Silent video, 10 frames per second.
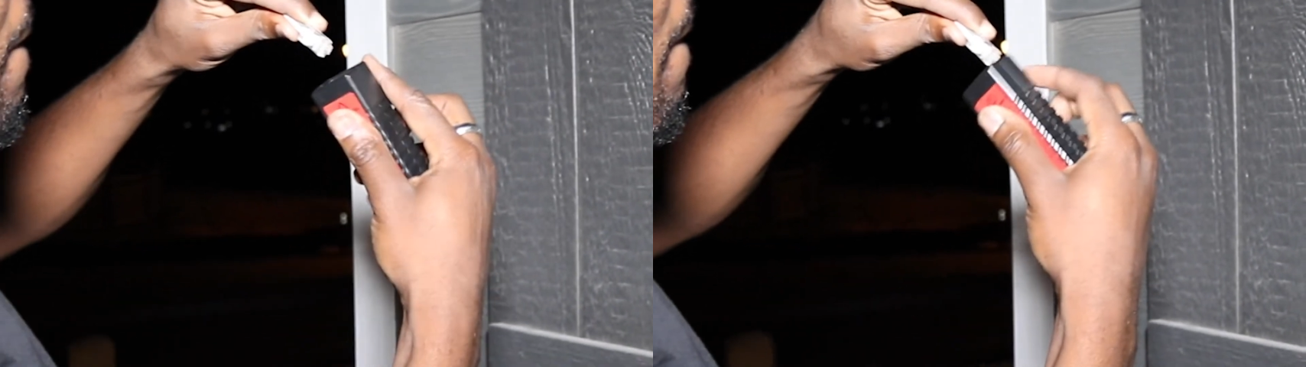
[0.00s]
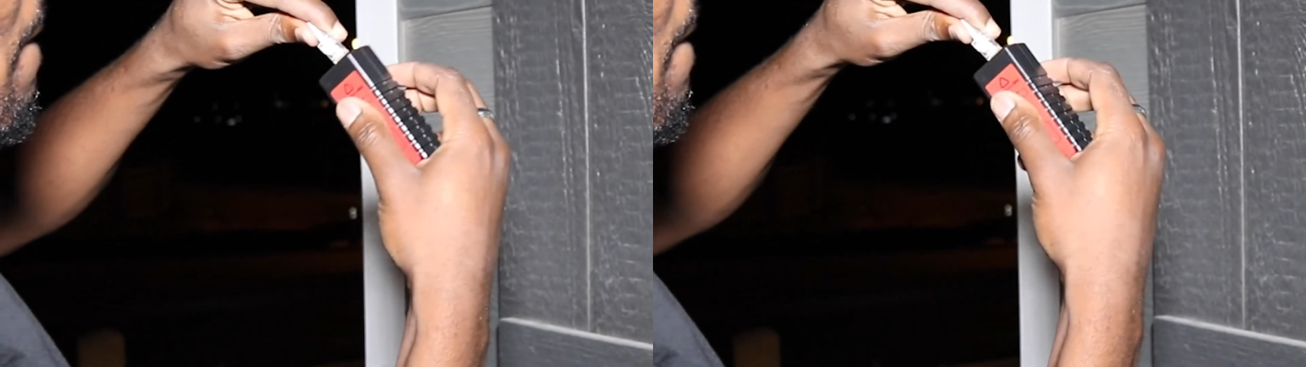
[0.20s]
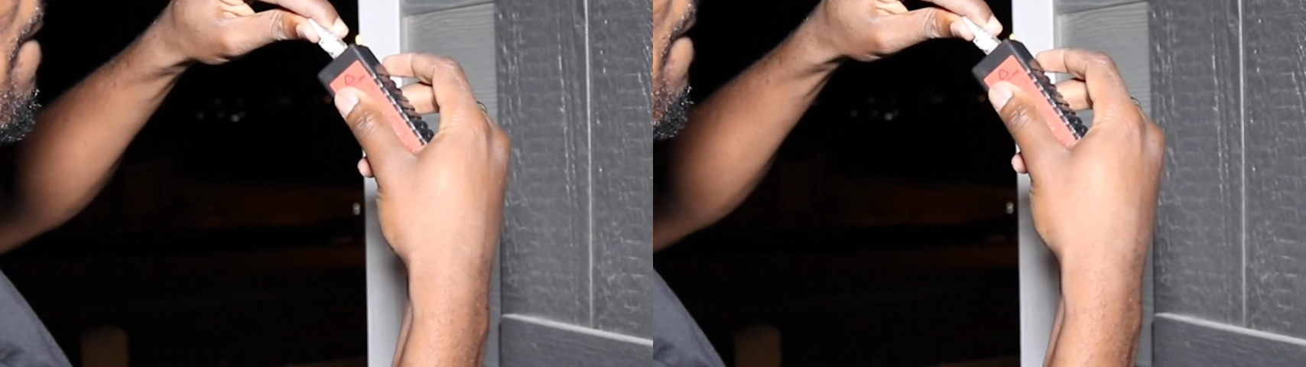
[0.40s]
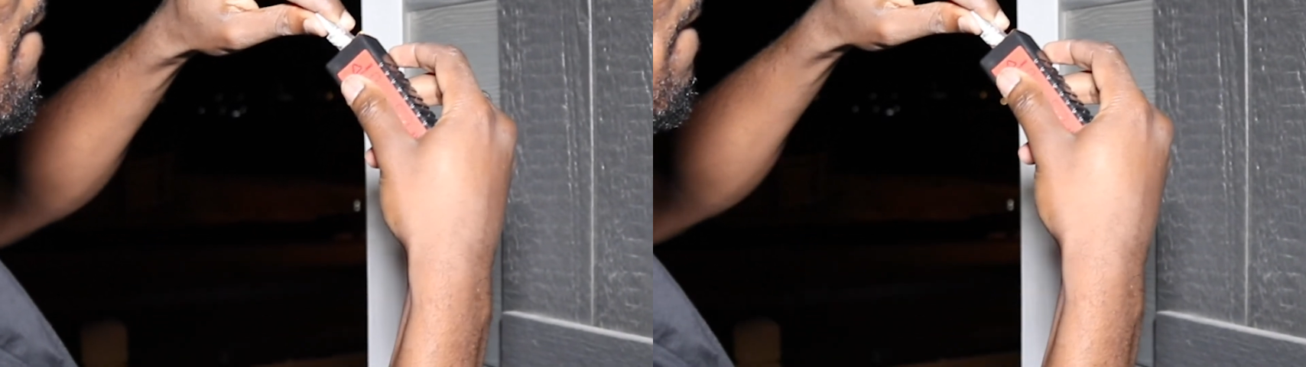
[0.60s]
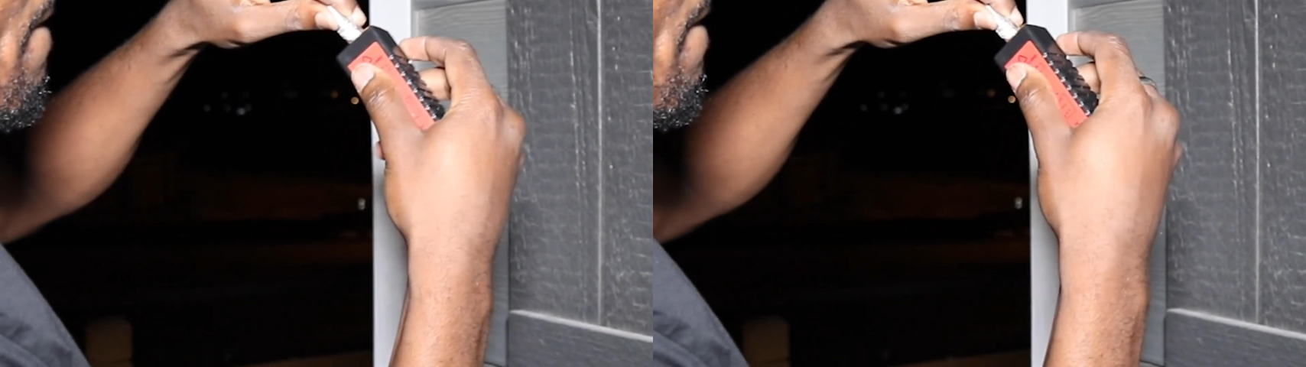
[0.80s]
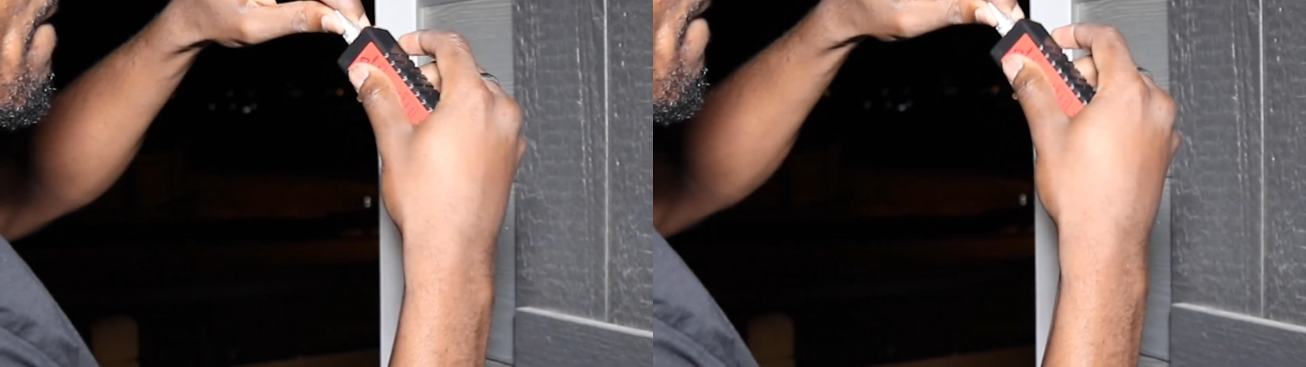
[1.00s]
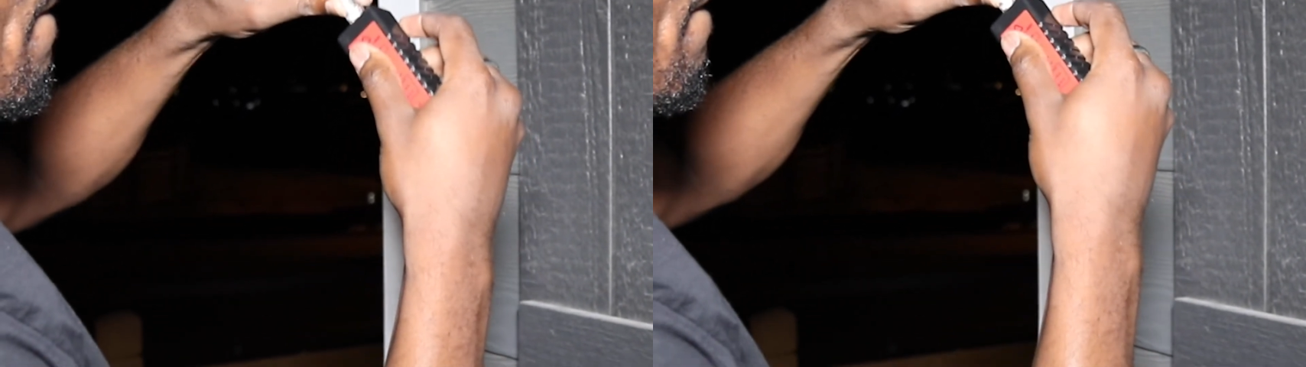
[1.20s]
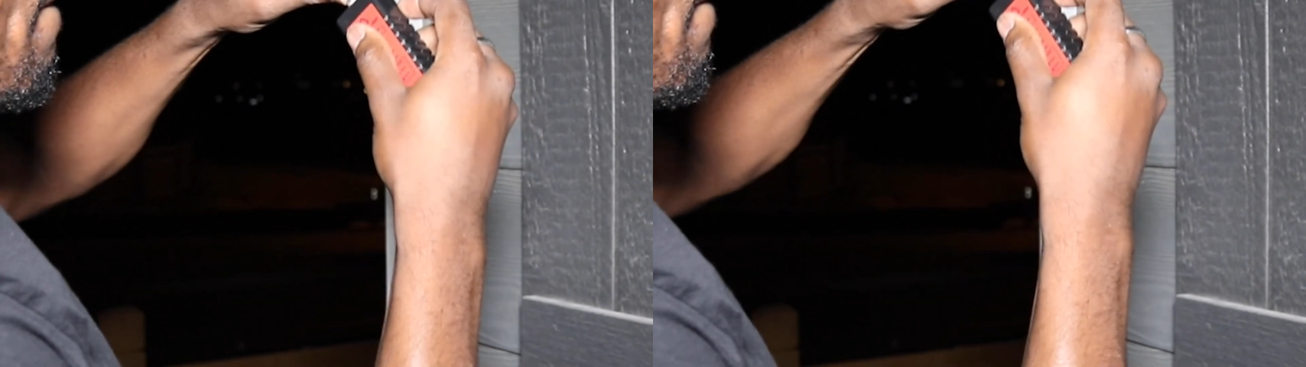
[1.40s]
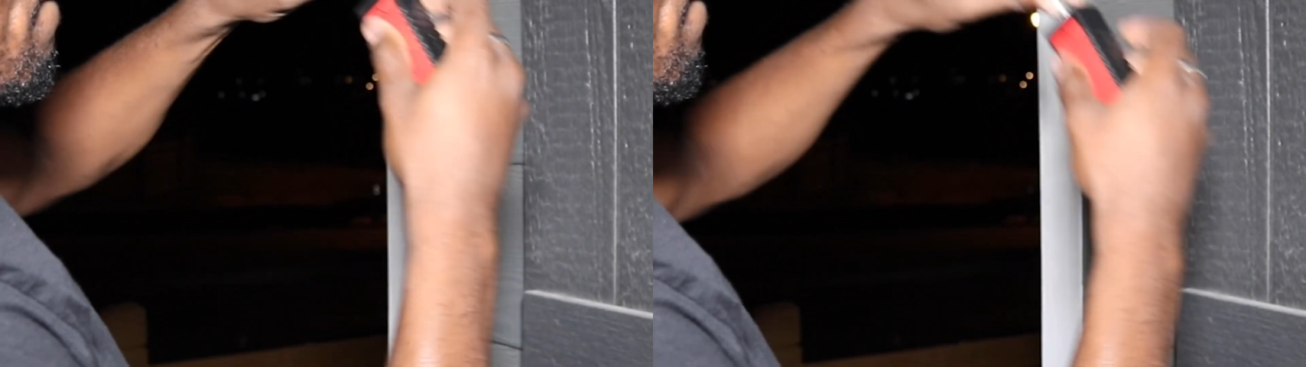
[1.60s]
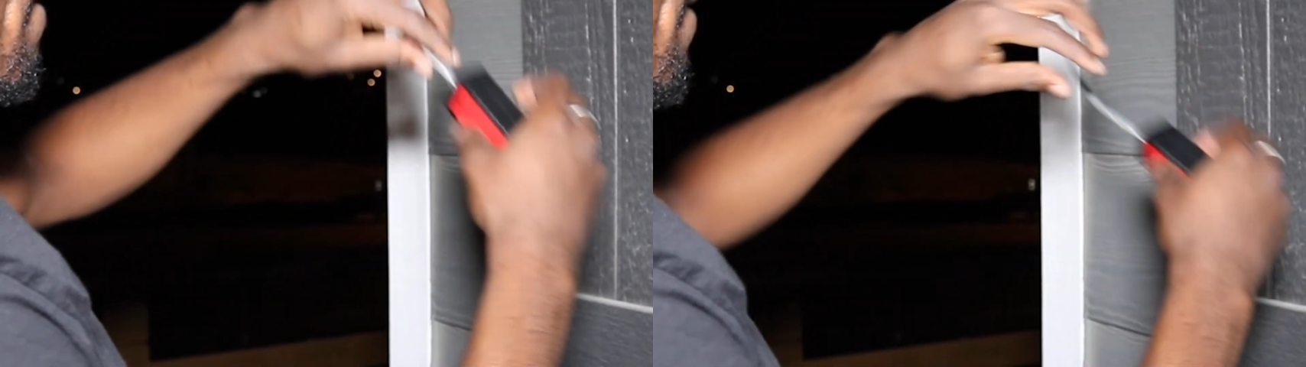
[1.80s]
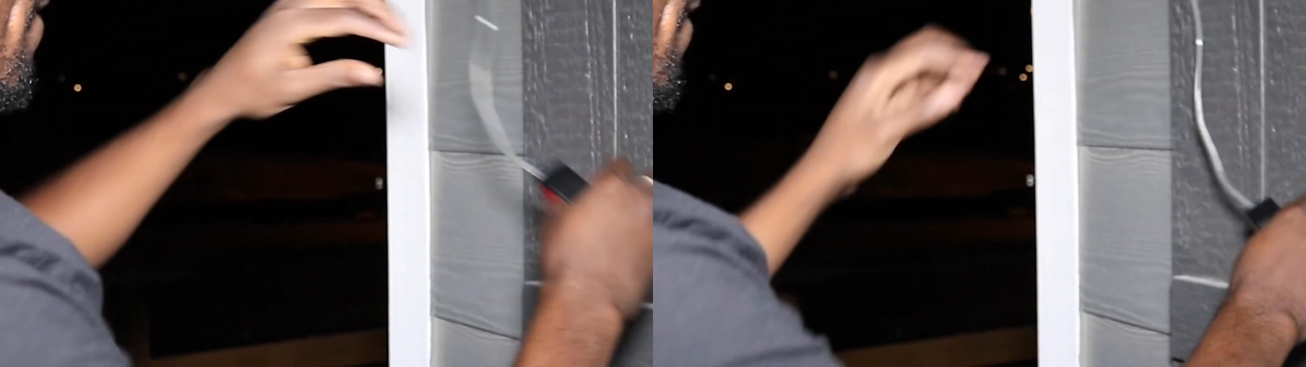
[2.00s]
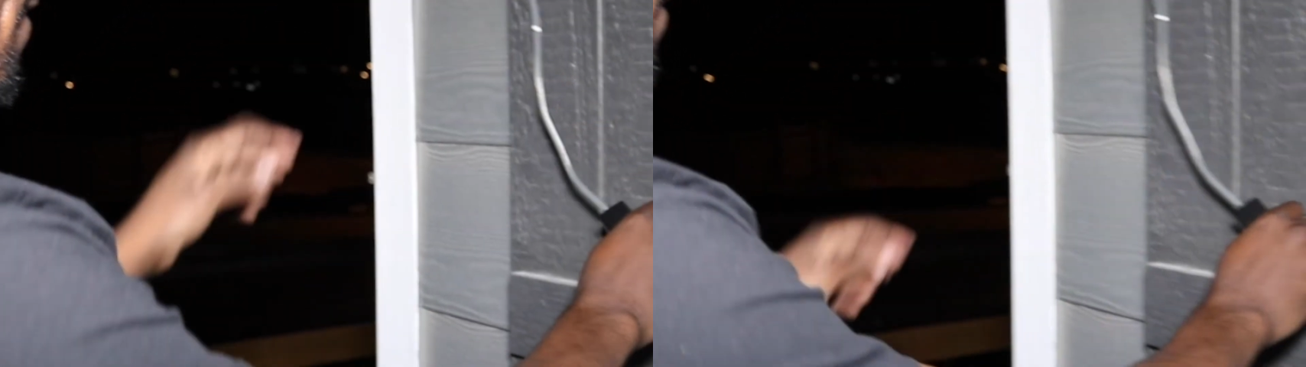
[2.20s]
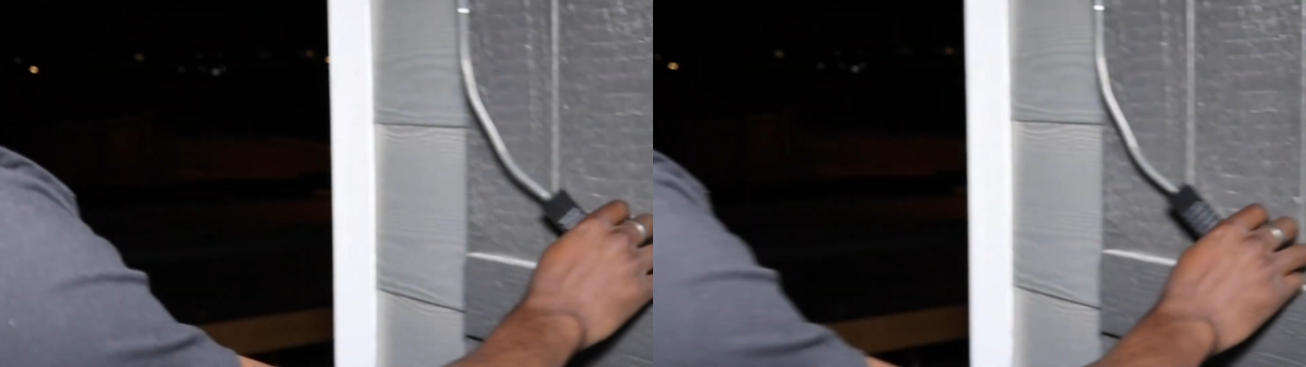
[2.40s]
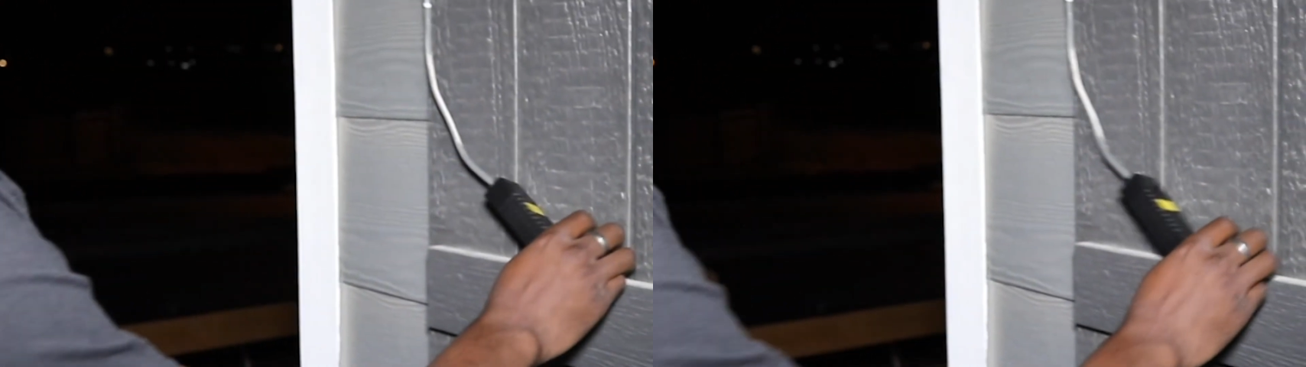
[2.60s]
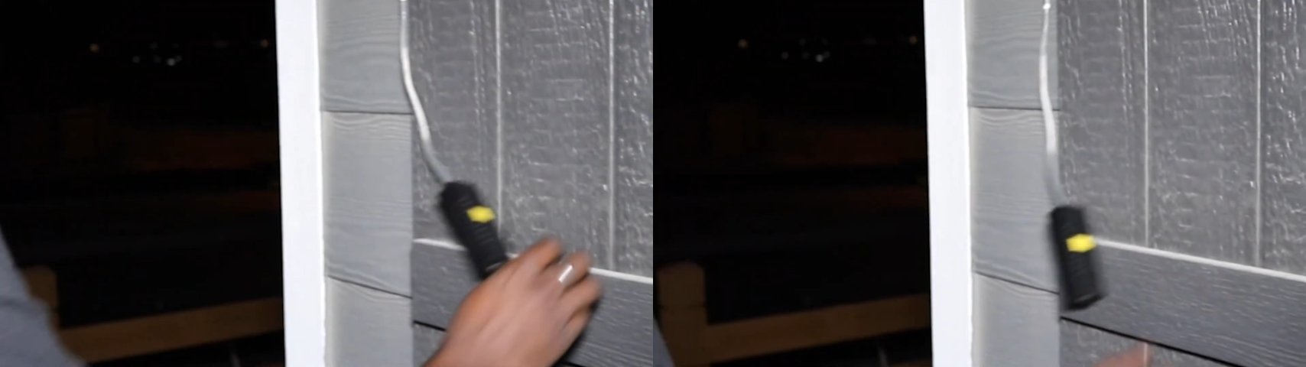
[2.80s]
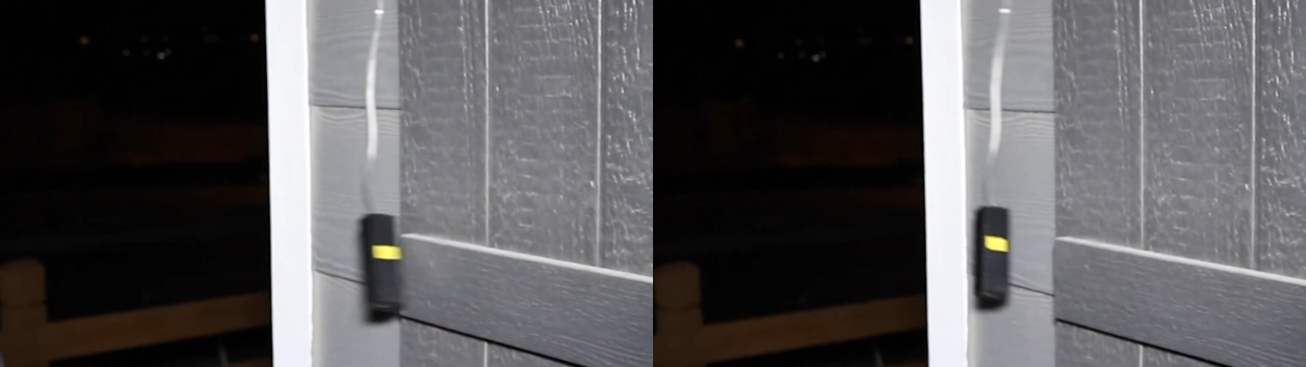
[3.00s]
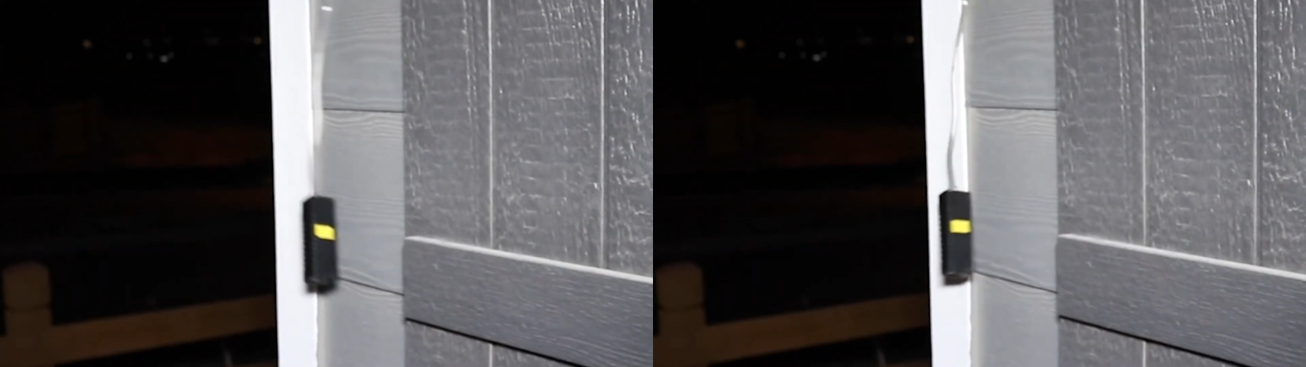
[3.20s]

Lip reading: No face is visible, so there are no lips to read.